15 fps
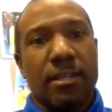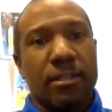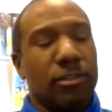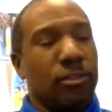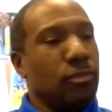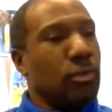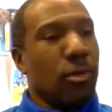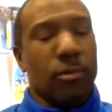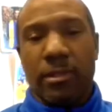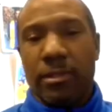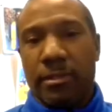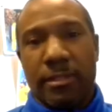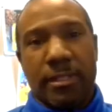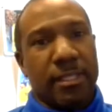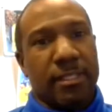you don't
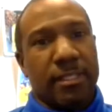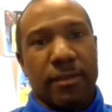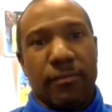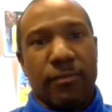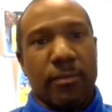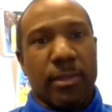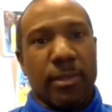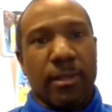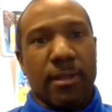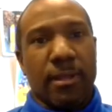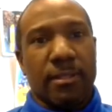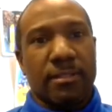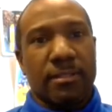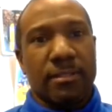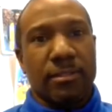learn anything from a
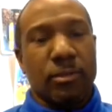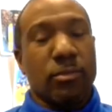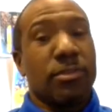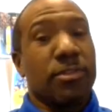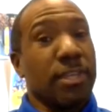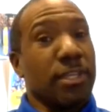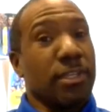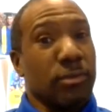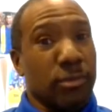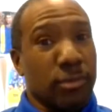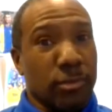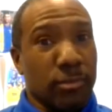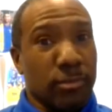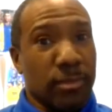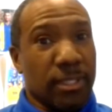loss. You think you do.